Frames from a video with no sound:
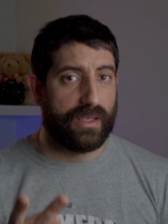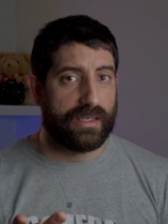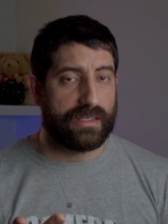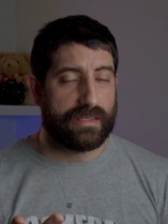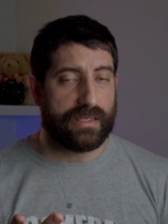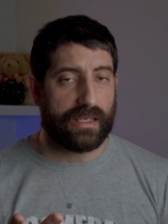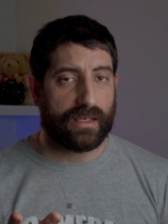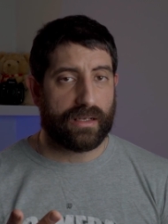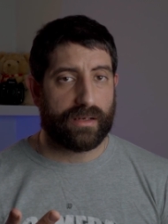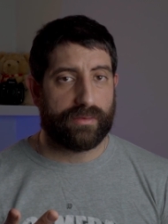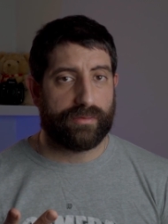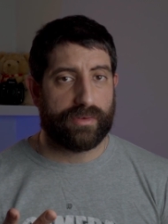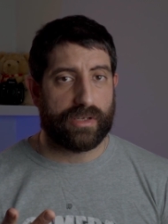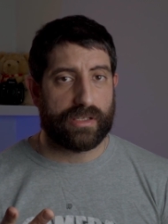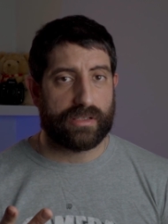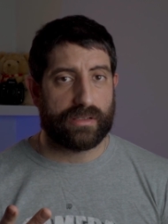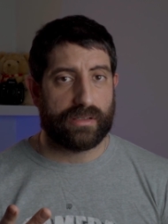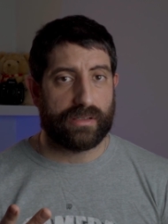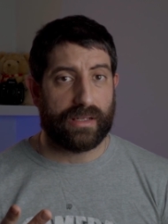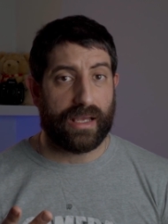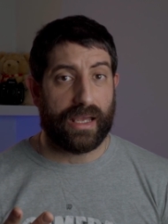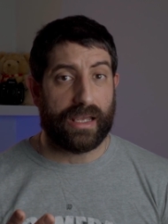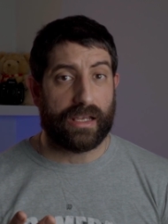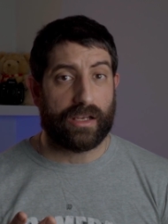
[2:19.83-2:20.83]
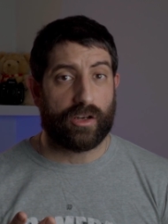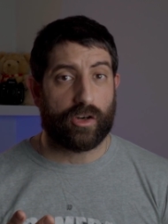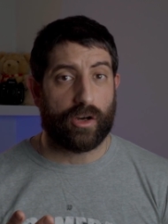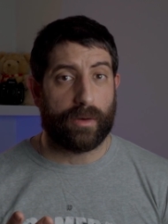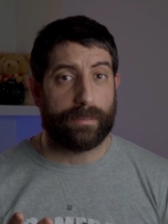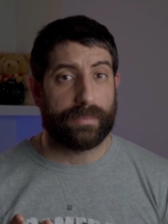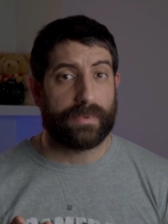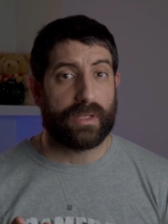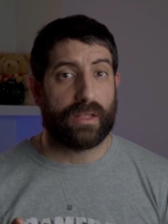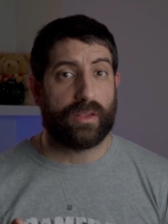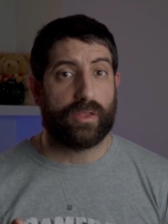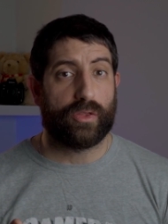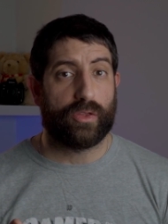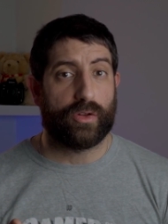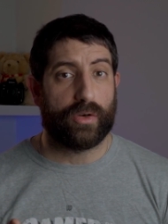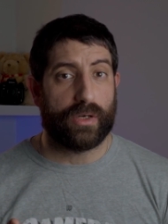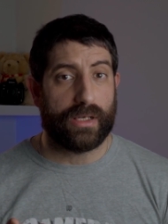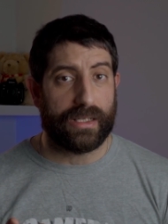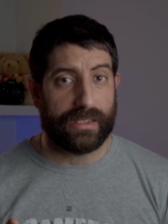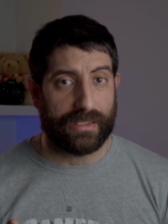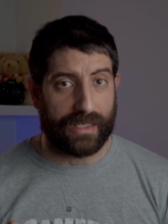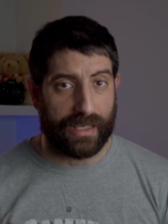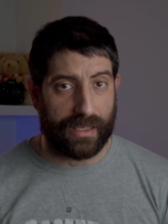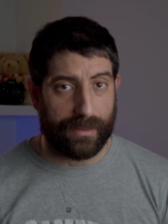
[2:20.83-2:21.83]
Second reason, I cropped
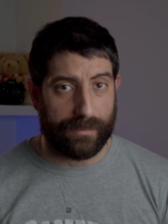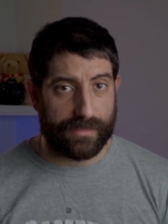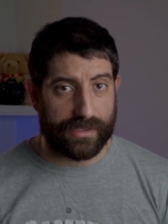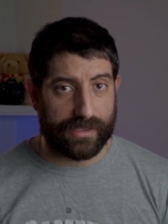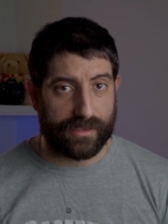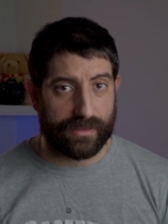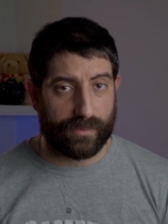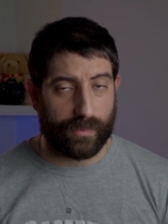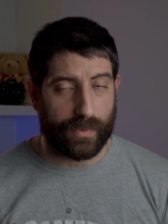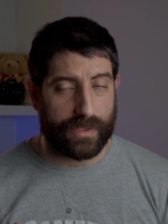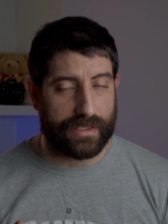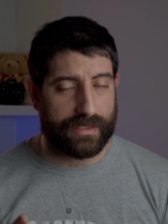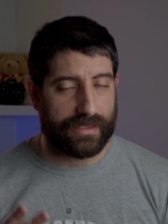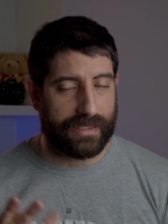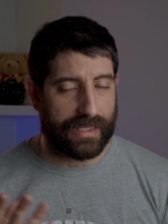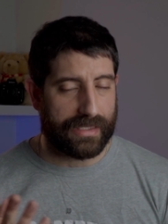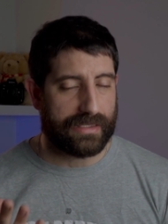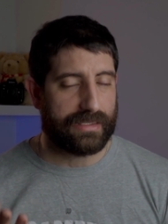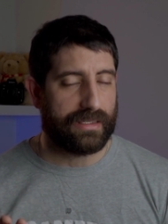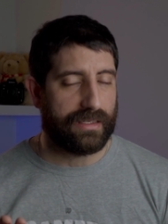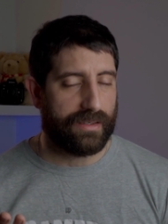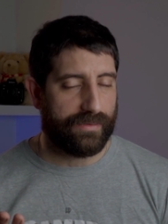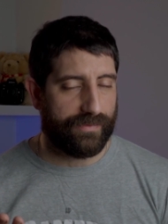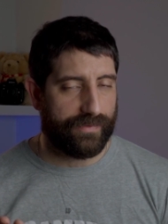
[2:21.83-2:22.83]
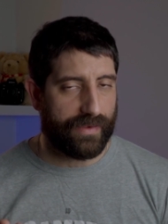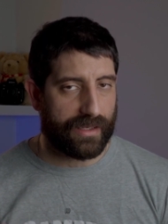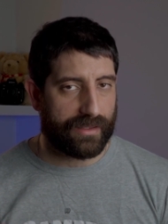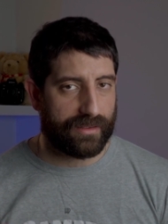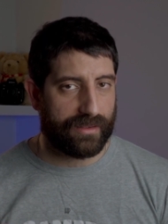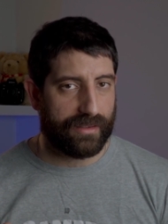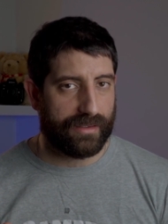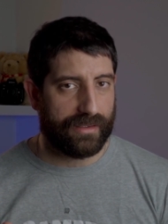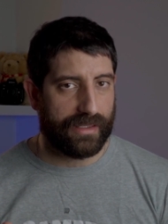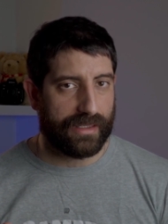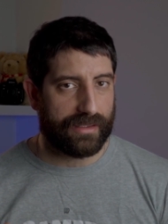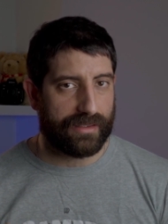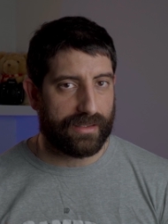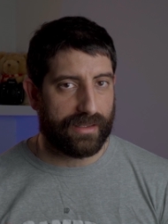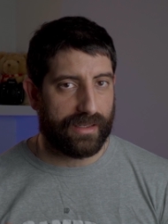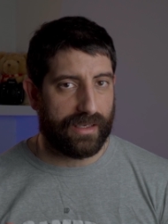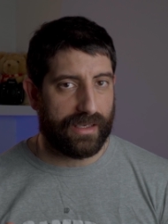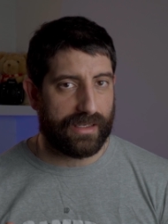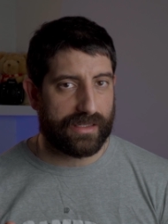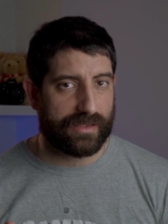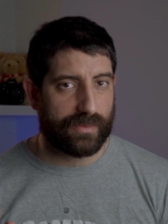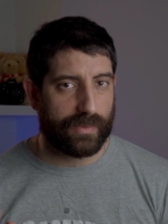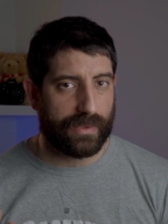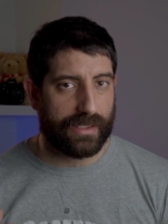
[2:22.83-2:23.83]
3 times, which does affect that
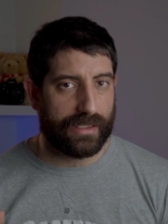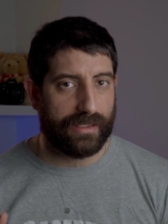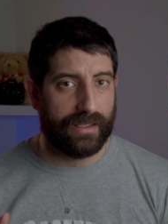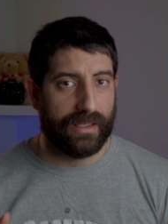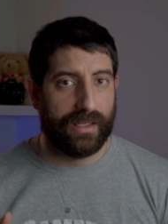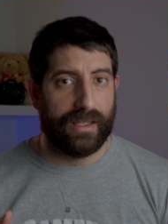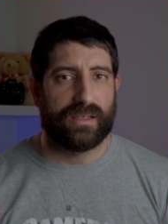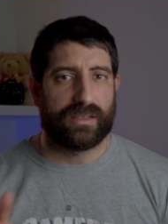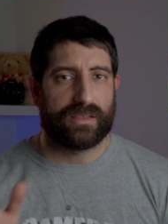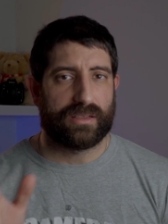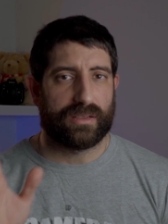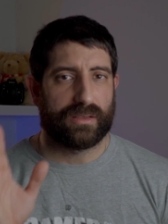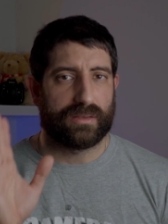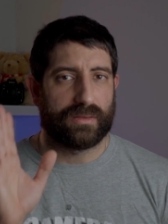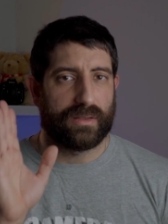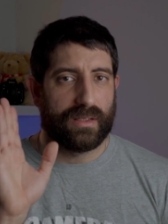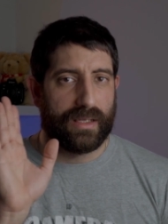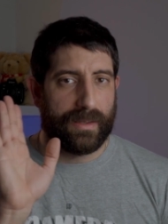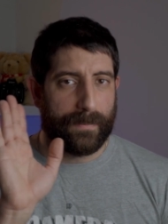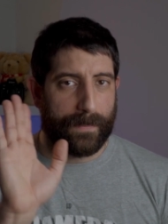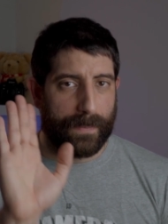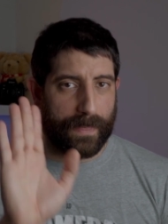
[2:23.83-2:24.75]
as well. So